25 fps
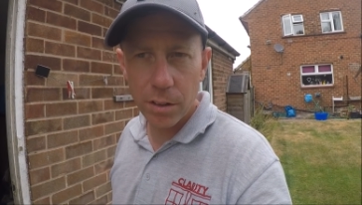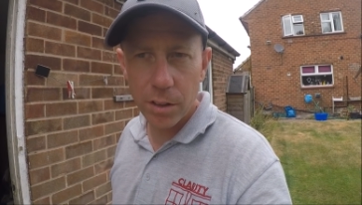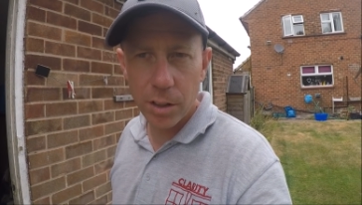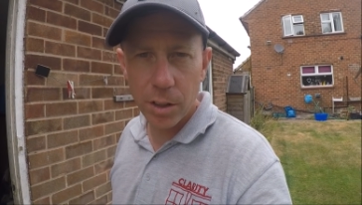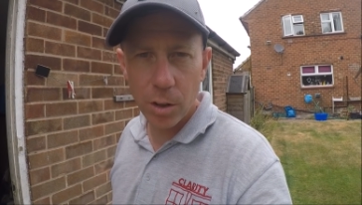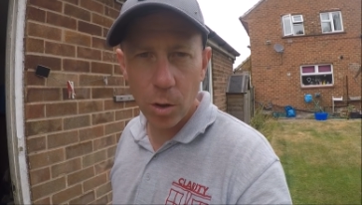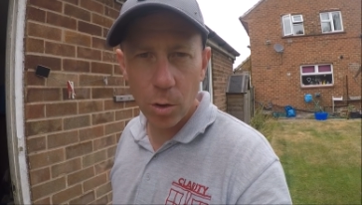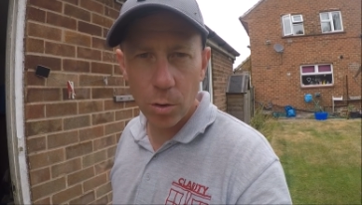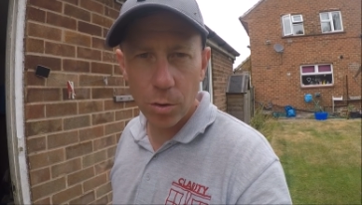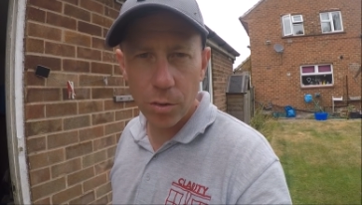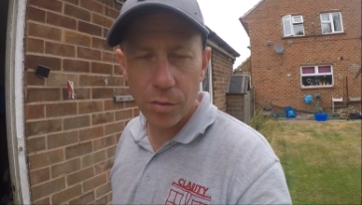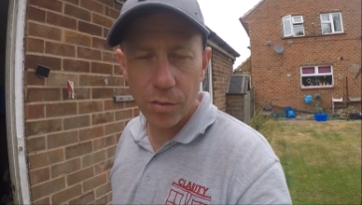The
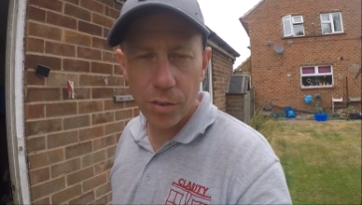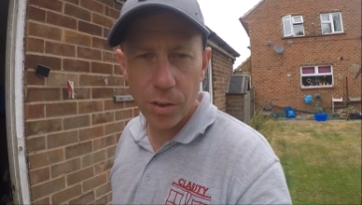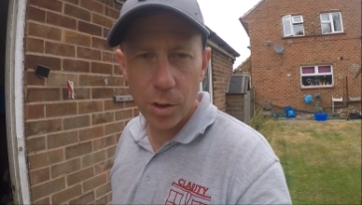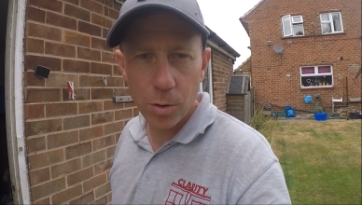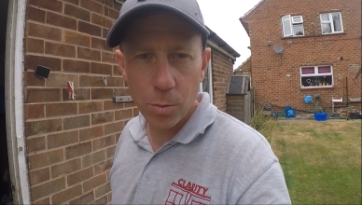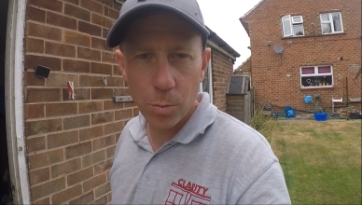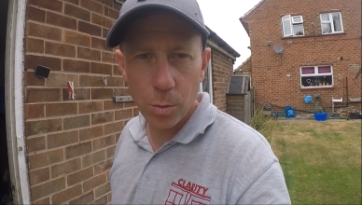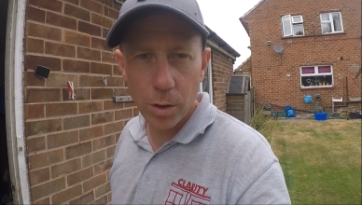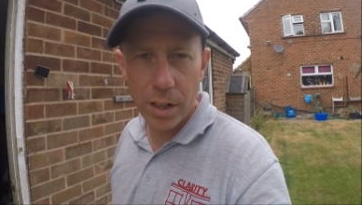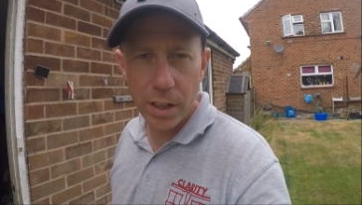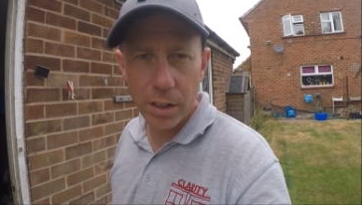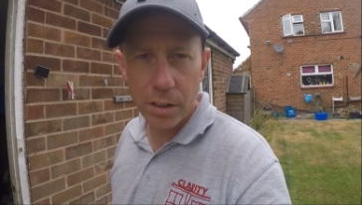odd few
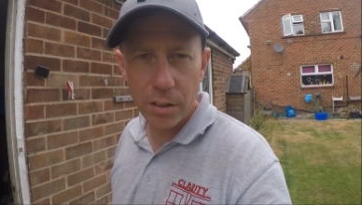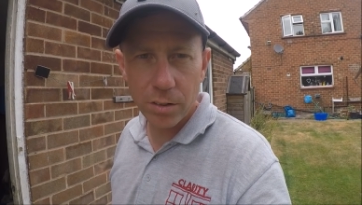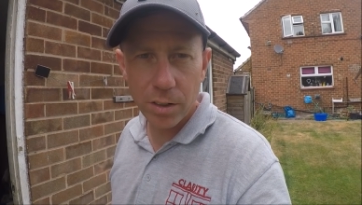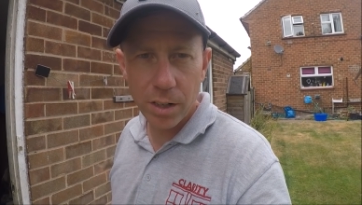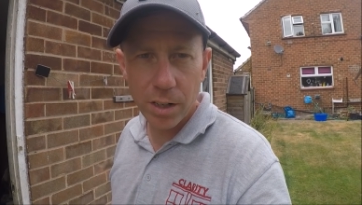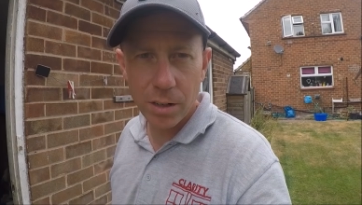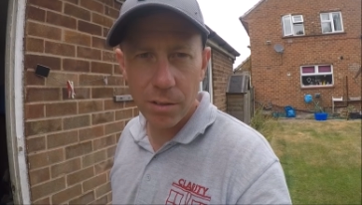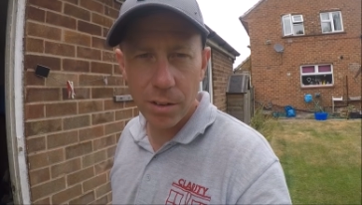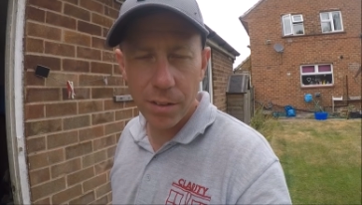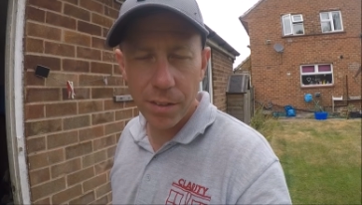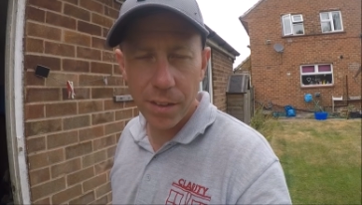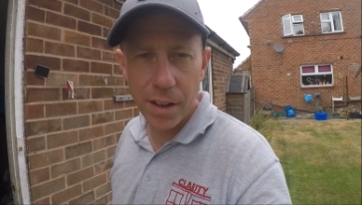weeks
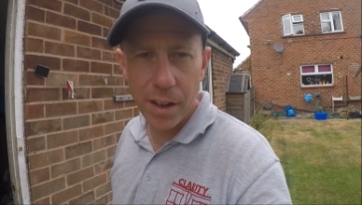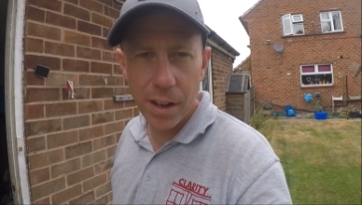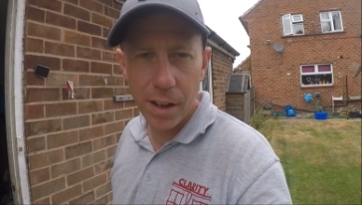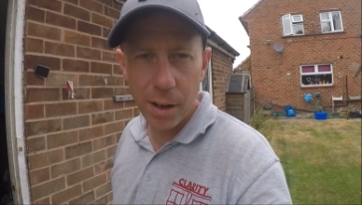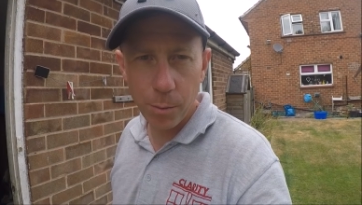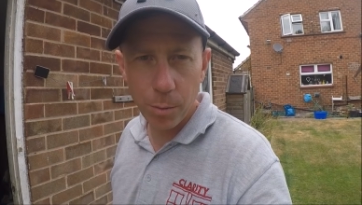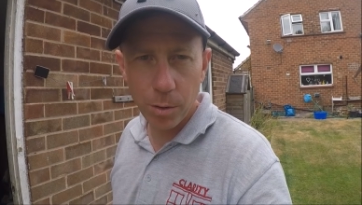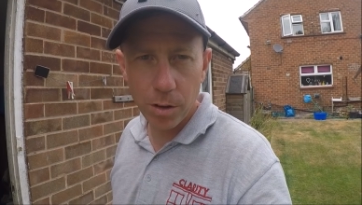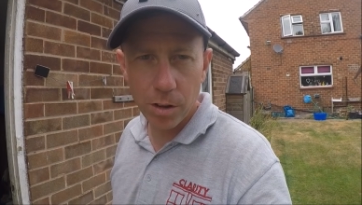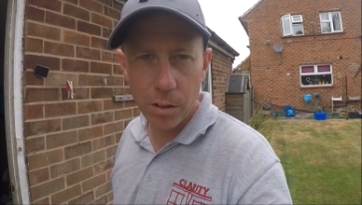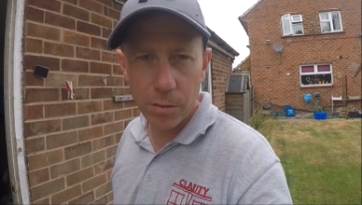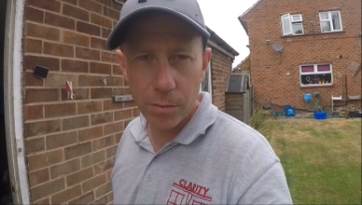here and there
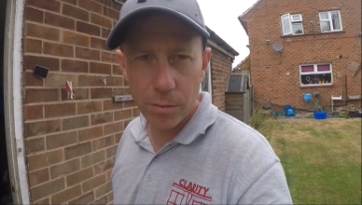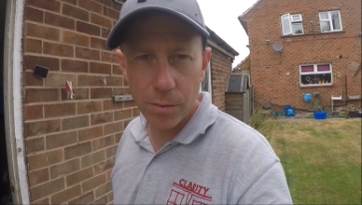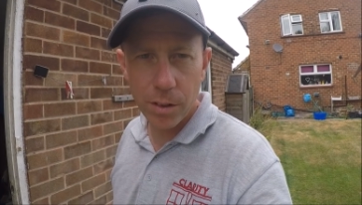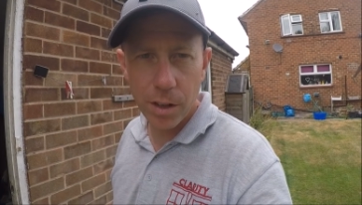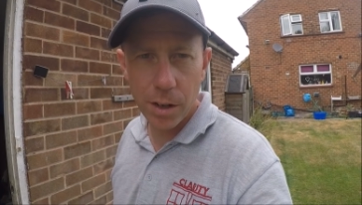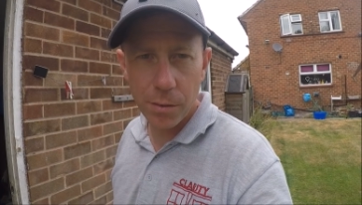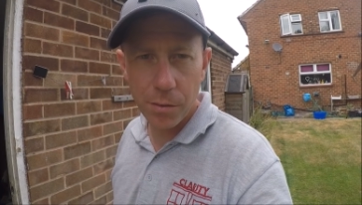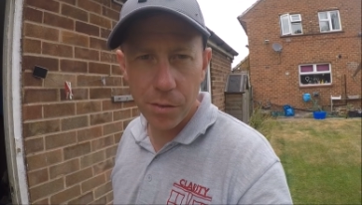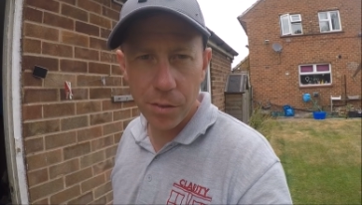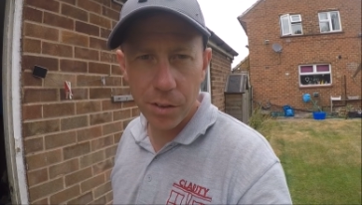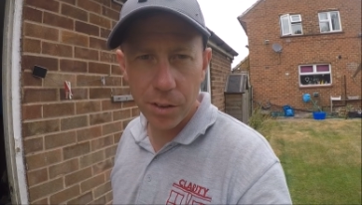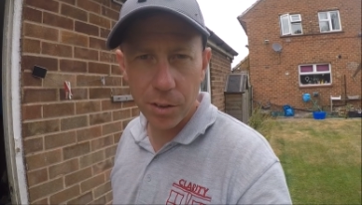where
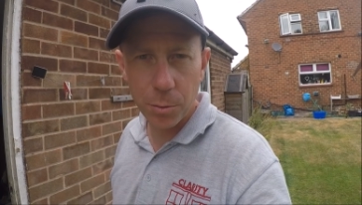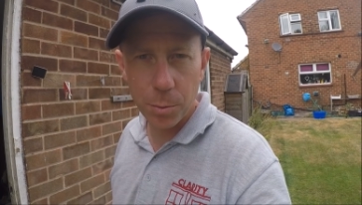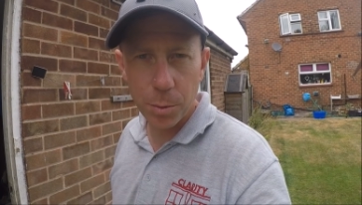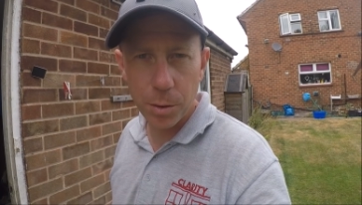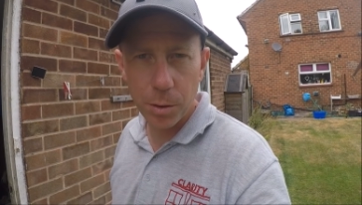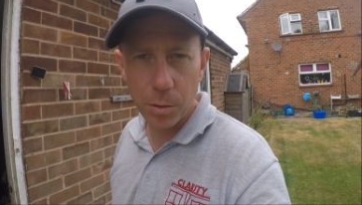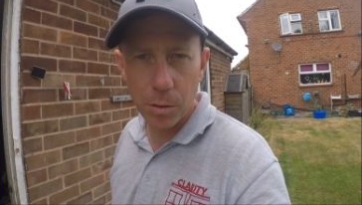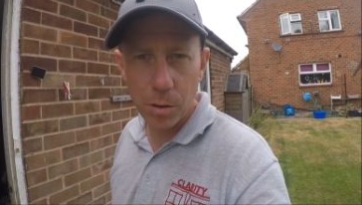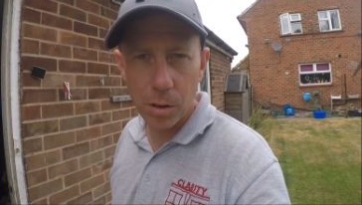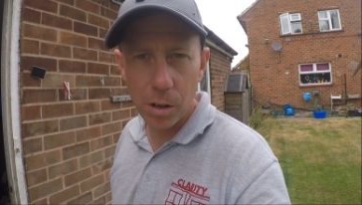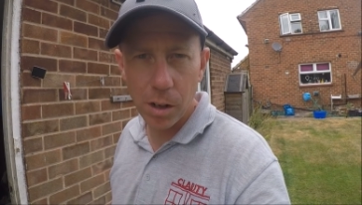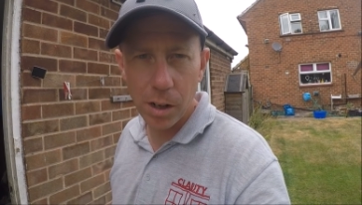everything's
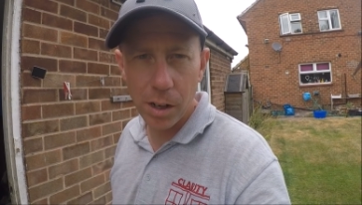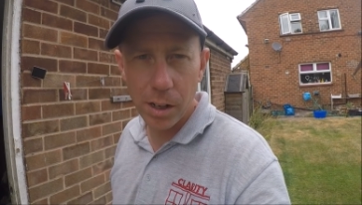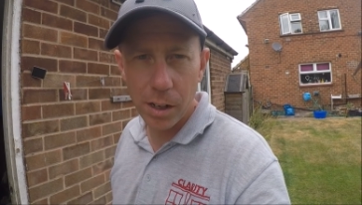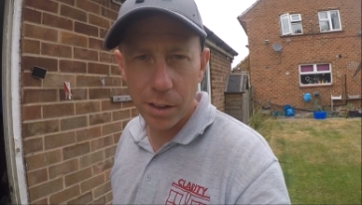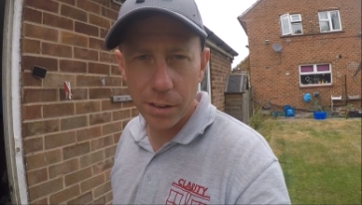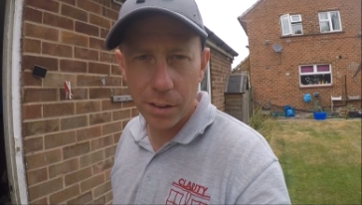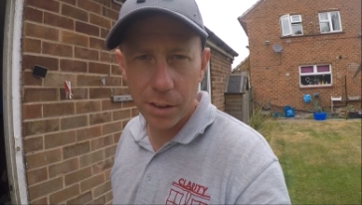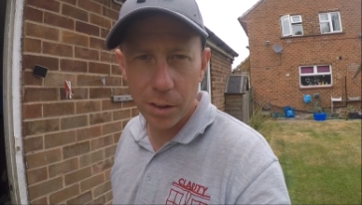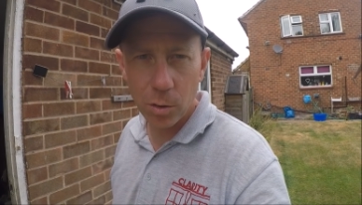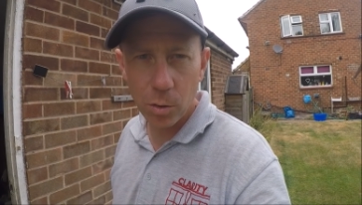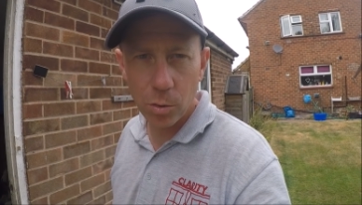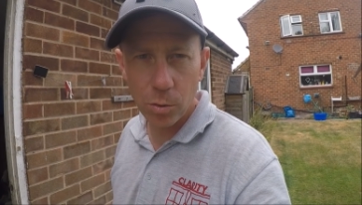been alright,
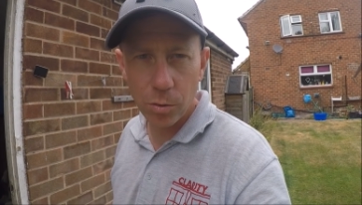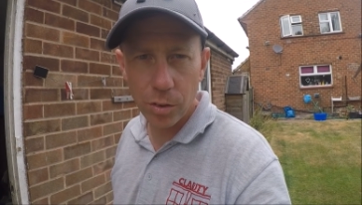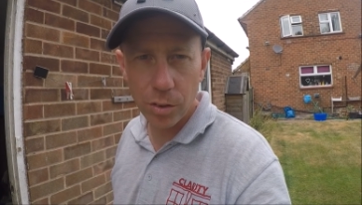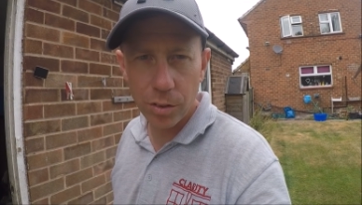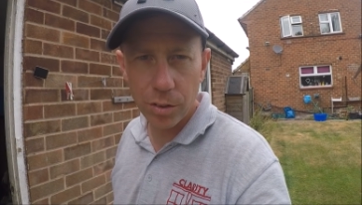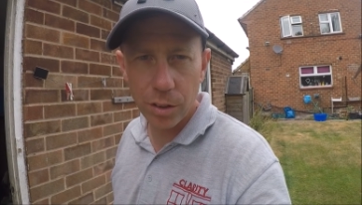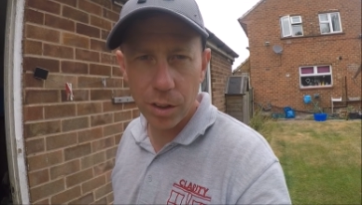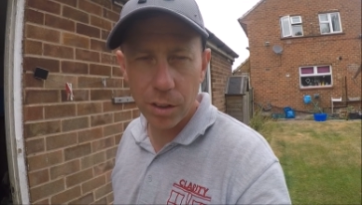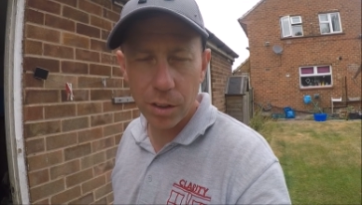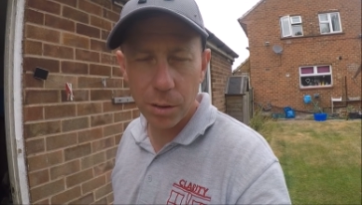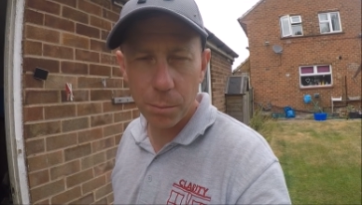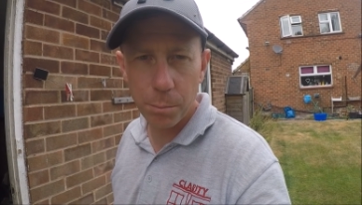and then all of a
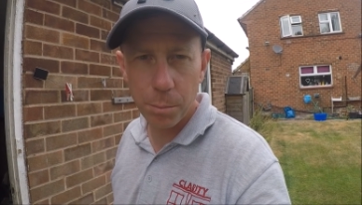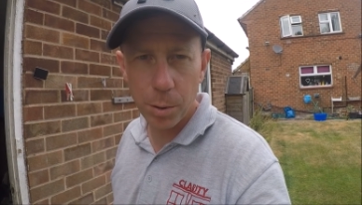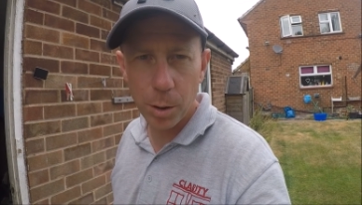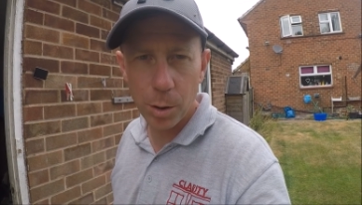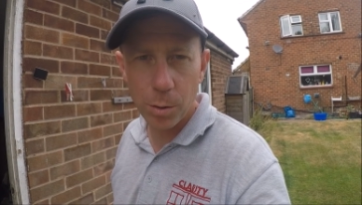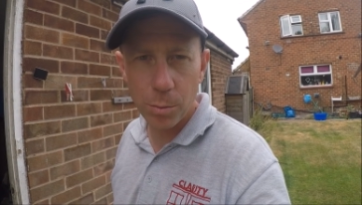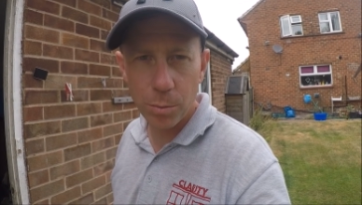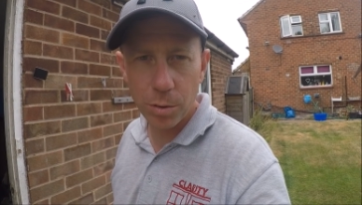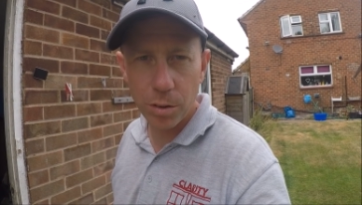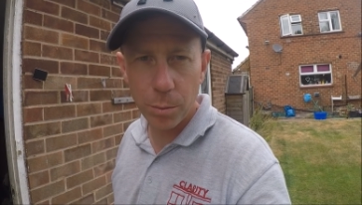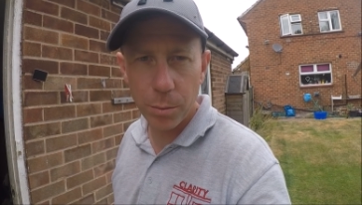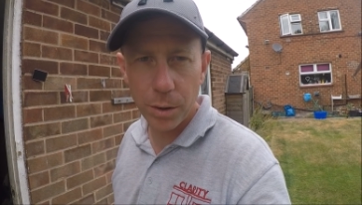sudden,
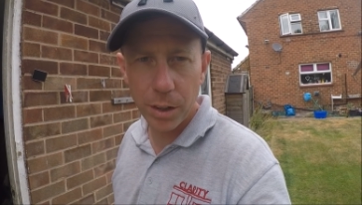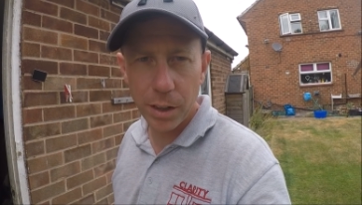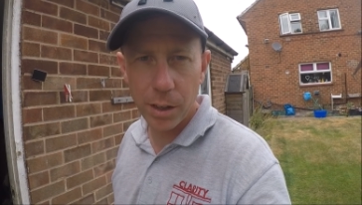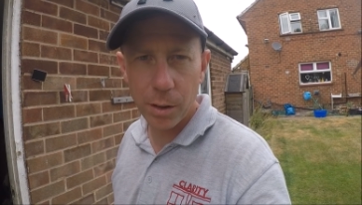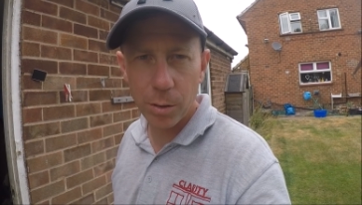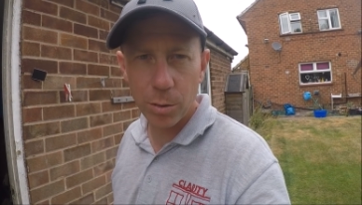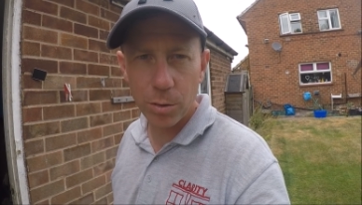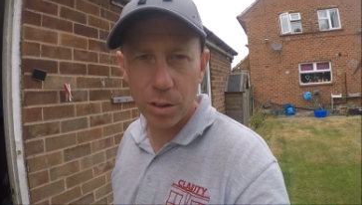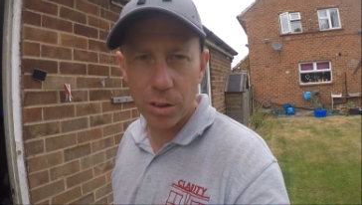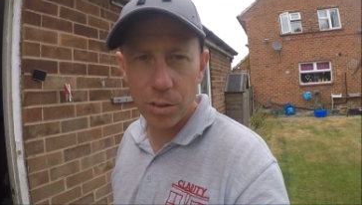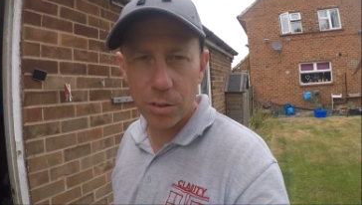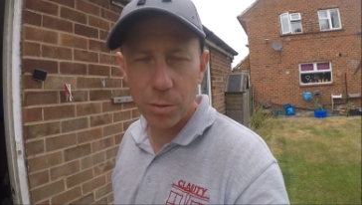boom, something
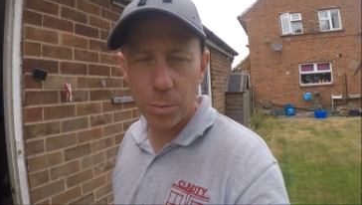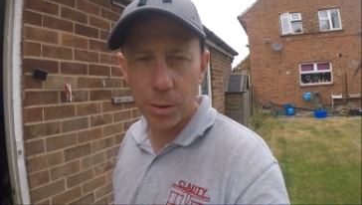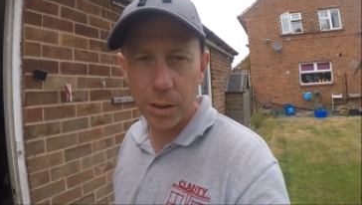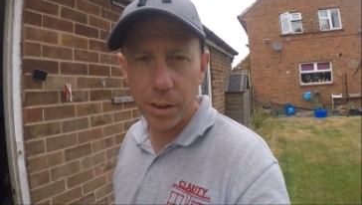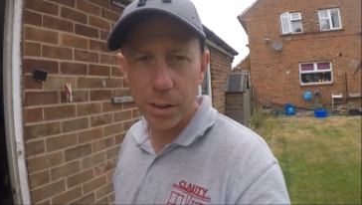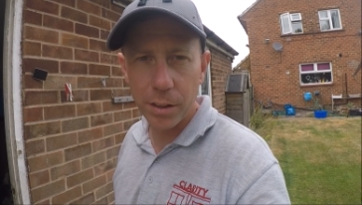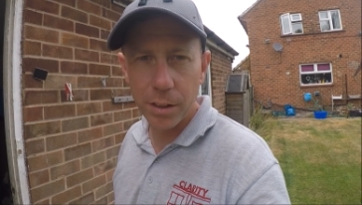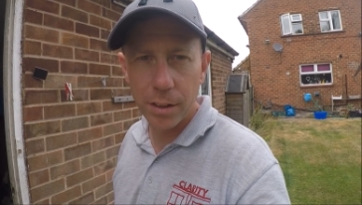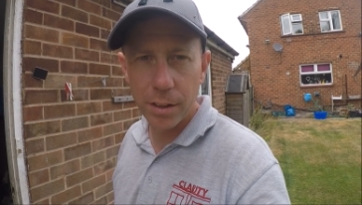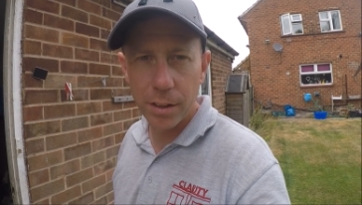else hits me.